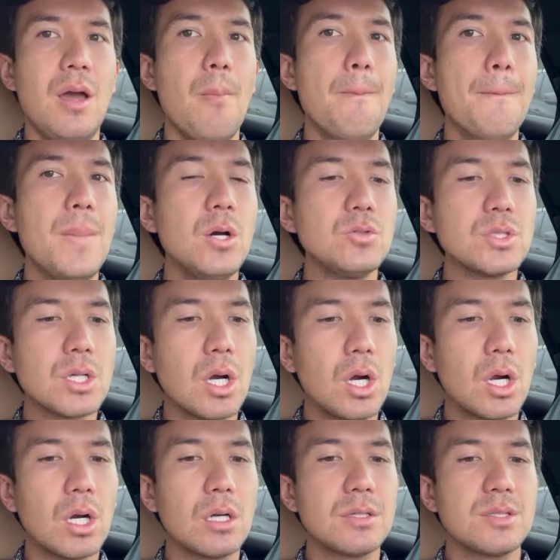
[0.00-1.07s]
Most
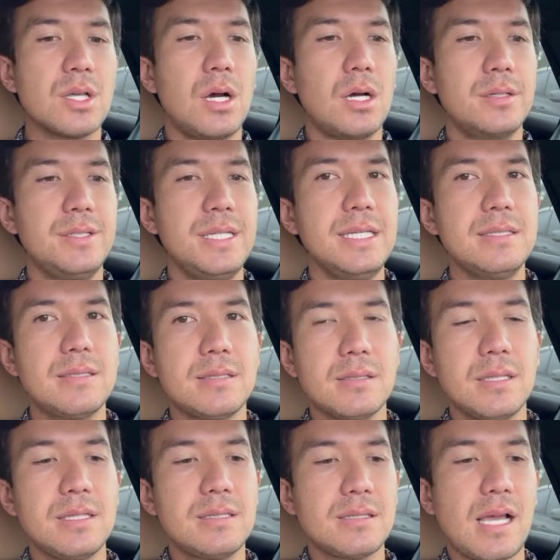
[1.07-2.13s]
cars on
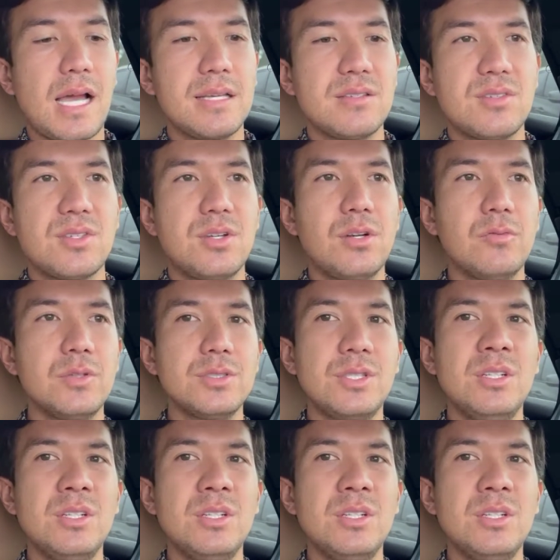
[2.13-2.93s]
decently sized steering wheels,